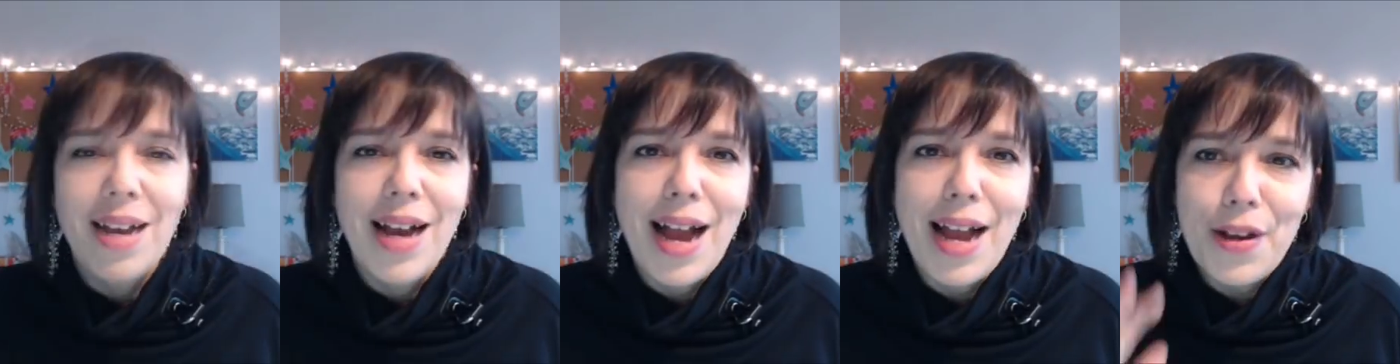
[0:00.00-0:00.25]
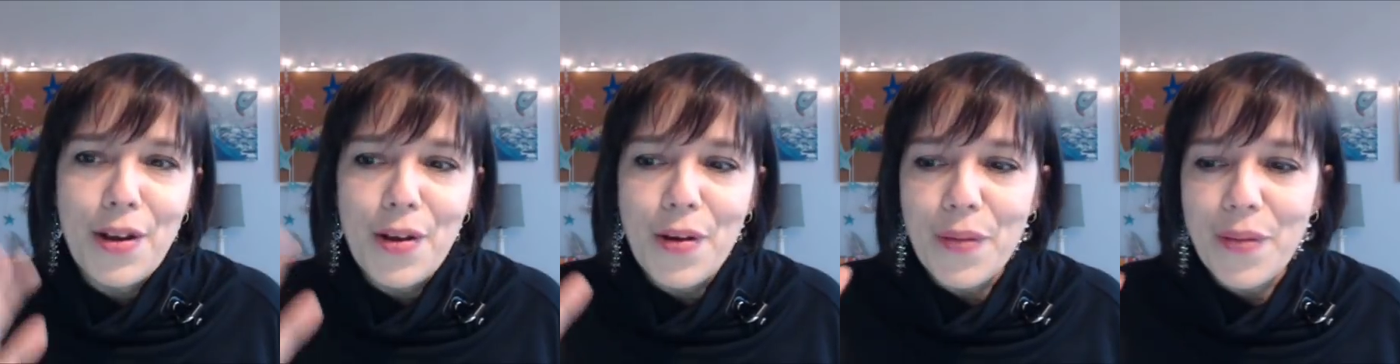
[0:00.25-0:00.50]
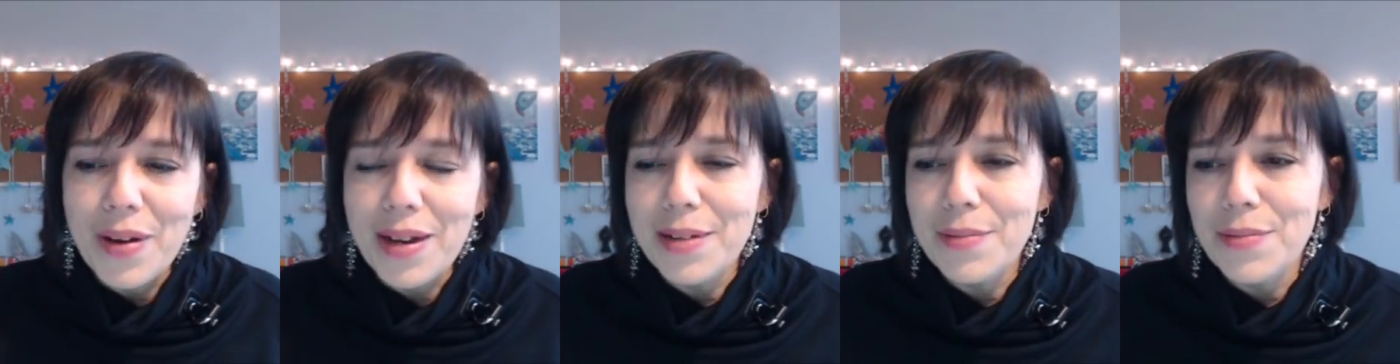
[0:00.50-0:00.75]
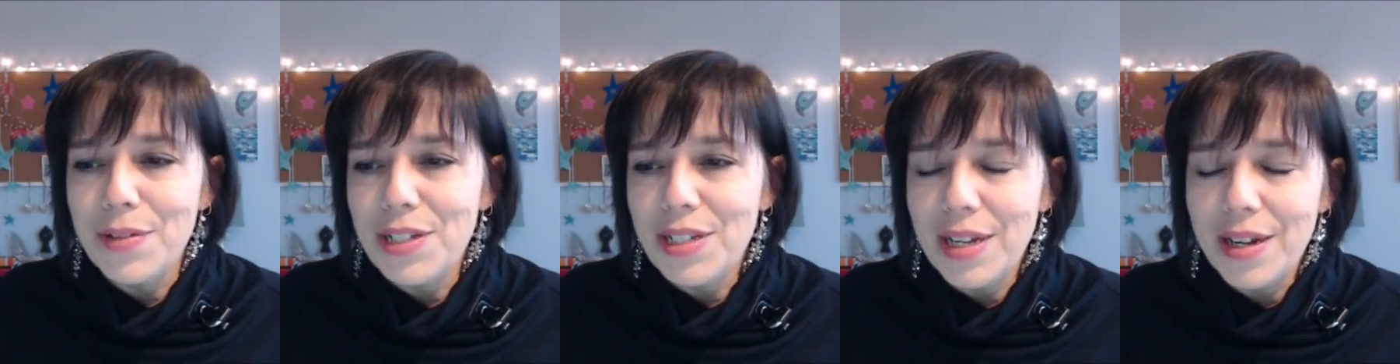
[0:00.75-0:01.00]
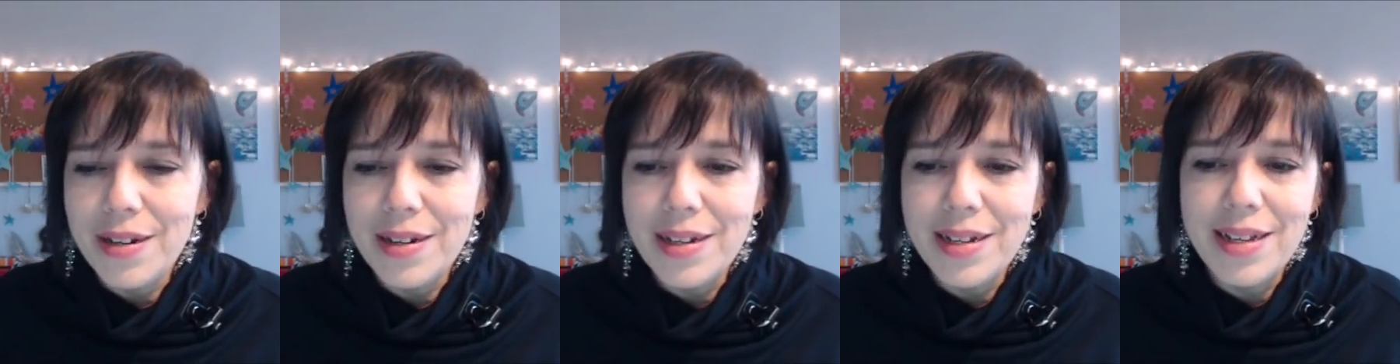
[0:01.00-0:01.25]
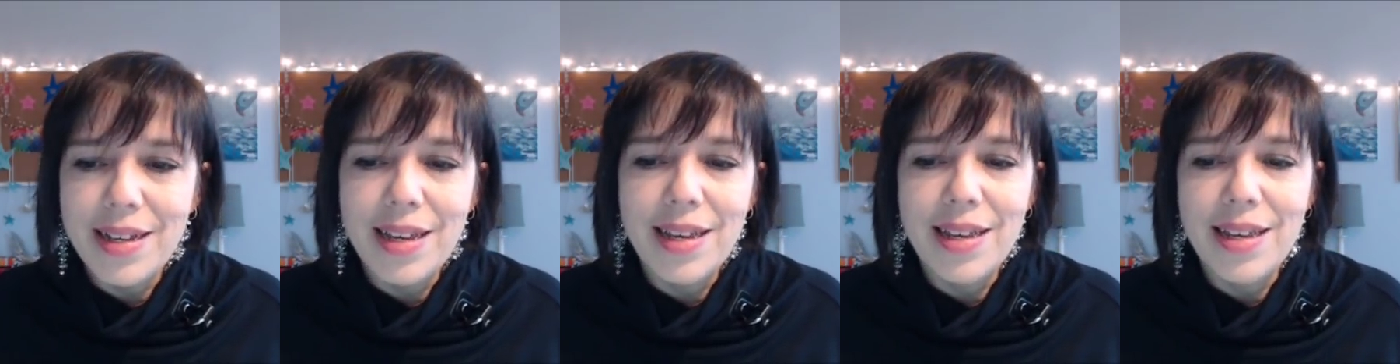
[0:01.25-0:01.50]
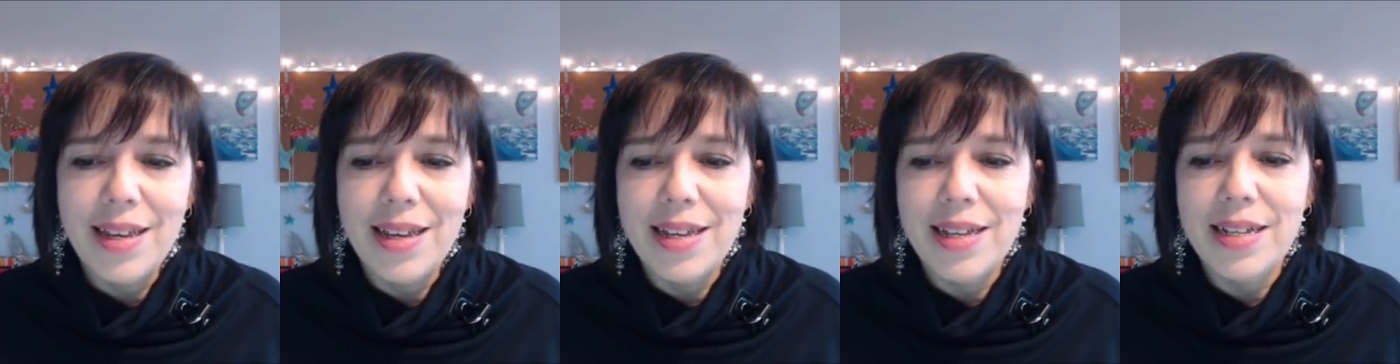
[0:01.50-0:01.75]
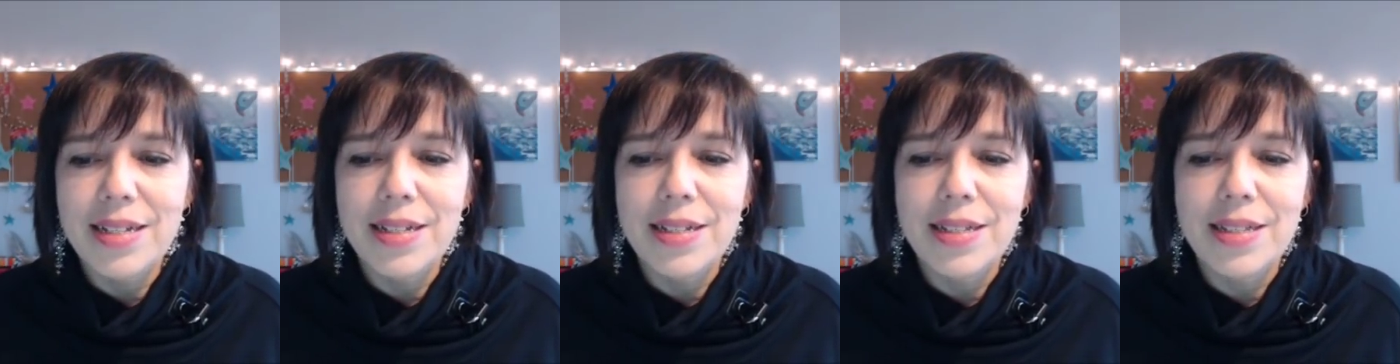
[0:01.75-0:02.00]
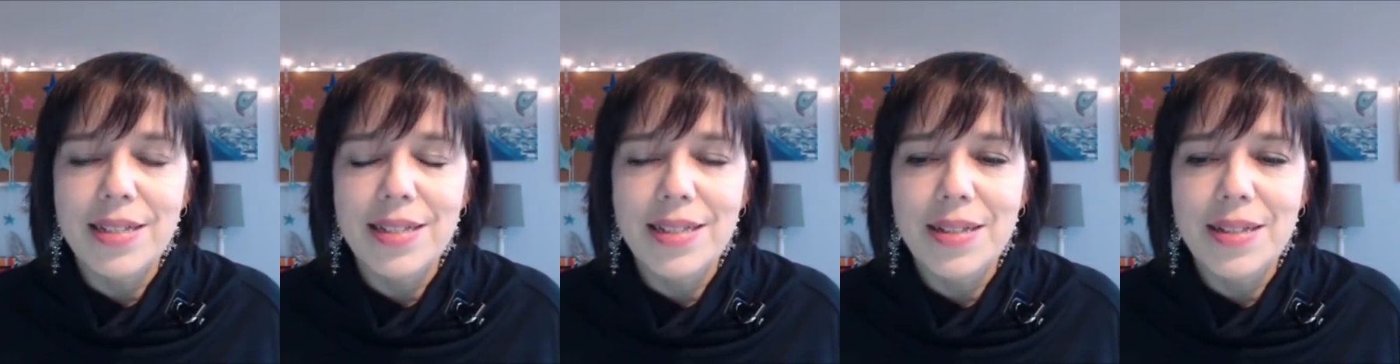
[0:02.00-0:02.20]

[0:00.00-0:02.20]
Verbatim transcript: I know what I'm sharing is